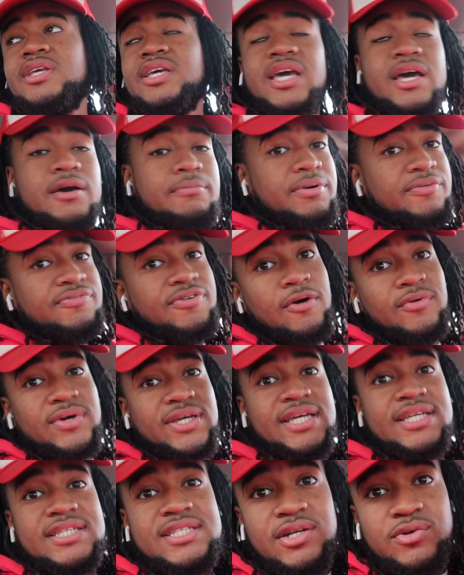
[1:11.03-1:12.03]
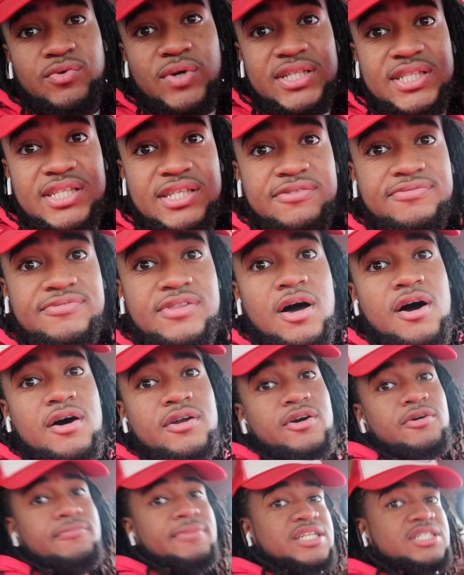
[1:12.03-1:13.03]
And yeah, before we get into the rest of this
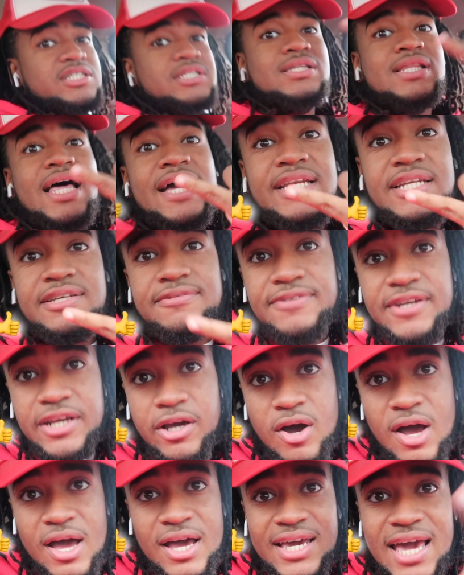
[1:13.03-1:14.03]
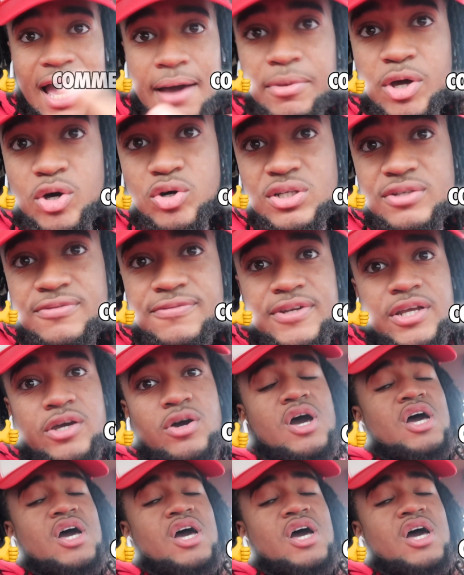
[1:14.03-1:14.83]
vlog though, make sure you like this video, comment on this video,